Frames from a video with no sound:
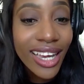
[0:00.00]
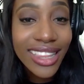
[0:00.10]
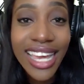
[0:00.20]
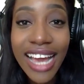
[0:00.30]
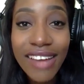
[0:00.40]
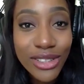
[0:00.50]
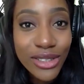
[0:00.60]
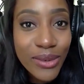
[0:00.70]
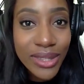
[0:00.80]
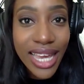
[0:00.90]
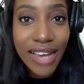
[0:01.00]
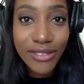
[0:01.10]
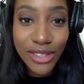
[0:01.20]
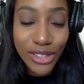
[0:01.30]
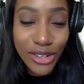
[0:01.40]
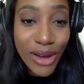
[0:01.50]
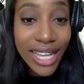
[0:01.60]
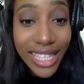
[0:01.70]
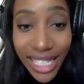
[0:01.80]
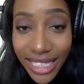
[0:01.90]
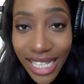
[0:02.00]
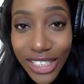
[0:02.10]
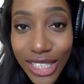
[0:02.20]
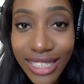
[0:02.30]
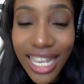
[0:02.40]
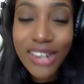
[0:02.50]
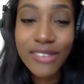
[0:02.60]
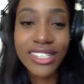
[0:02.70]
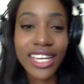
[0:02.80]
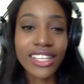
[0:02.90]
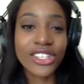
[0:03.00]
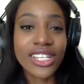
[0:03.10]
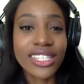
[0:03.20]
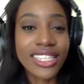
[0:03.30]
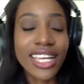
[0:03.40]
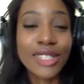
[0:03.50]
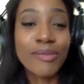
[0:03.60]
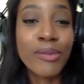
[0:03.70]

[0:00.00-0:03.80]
they have to do what they have to do. I think it's actually a sign of intelligence that